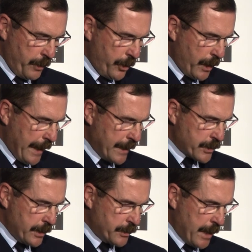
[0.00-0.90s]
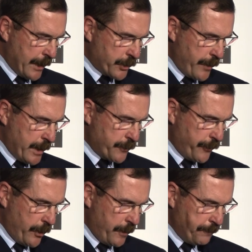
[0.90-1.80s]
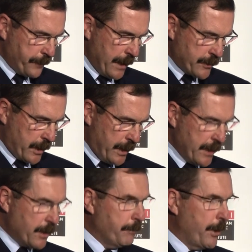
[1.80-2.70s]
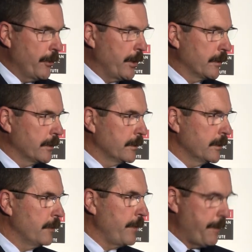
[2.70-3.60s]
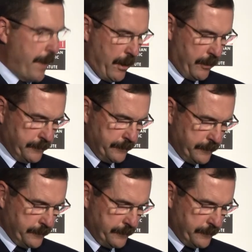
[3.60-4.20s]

Communication and data transfer is a key component of air power.